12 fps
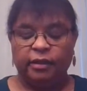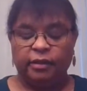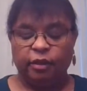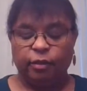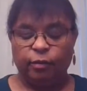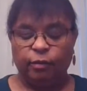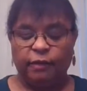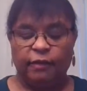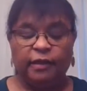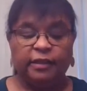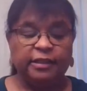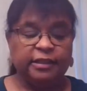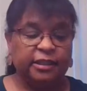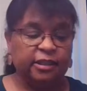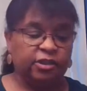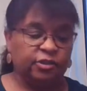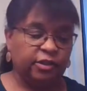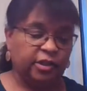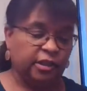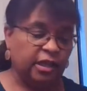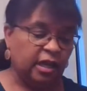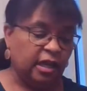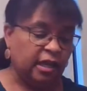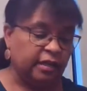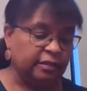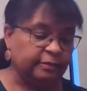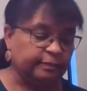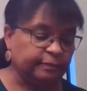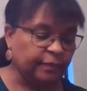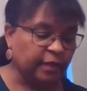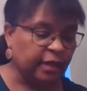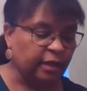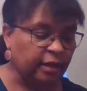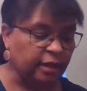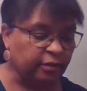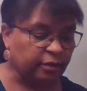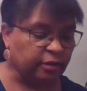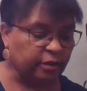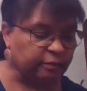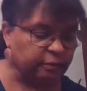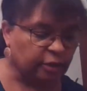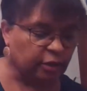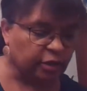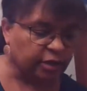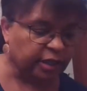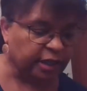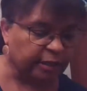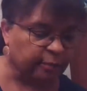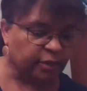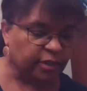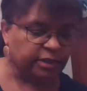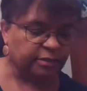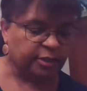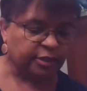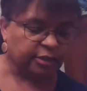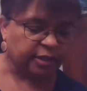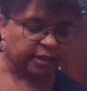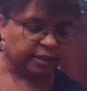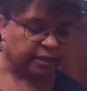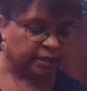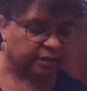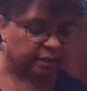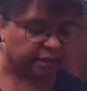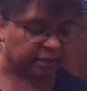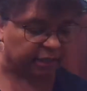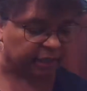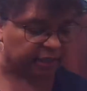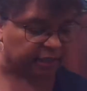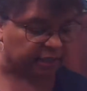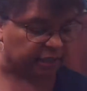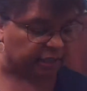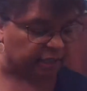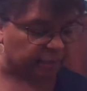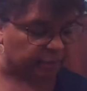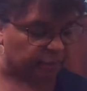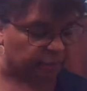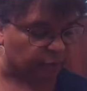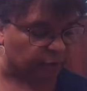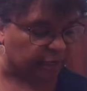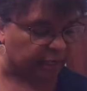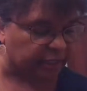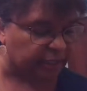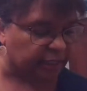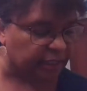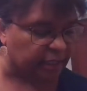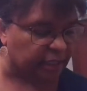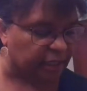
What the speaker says: So the sister-in-law, and her name was, let me make sure I get the name right.